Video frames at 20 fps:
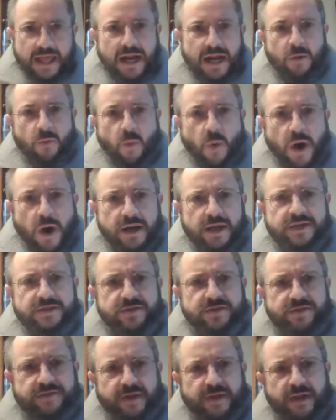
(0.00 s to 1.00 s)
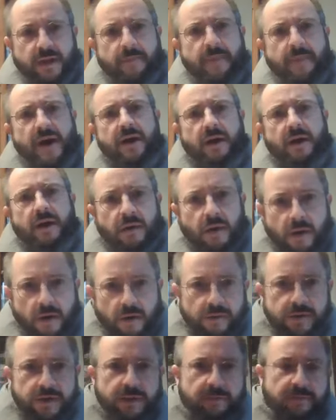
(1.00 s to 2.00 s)
And I want us to think about our
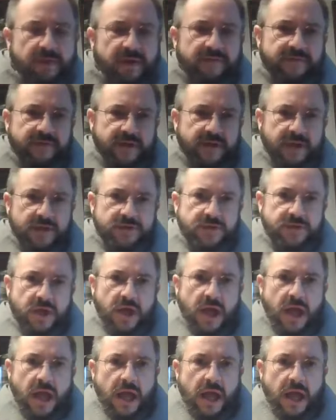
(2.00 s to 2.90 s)
own epiphanies